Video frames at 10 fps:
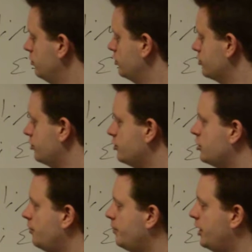So the
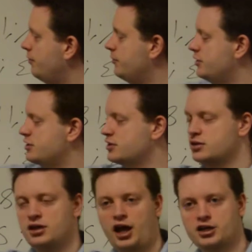top line is
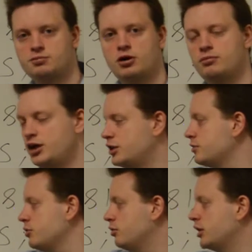x bar minus
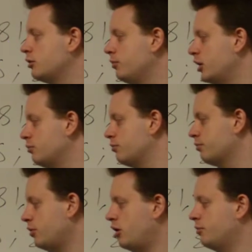mu, and the bottom
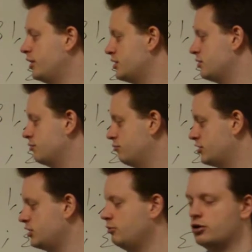bar, by
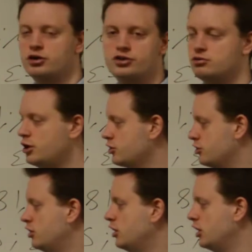similar
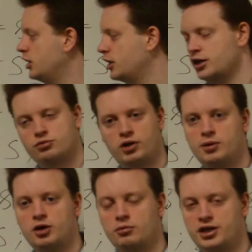construction, is y
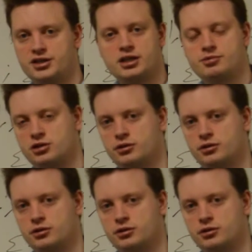bar minus epsilon.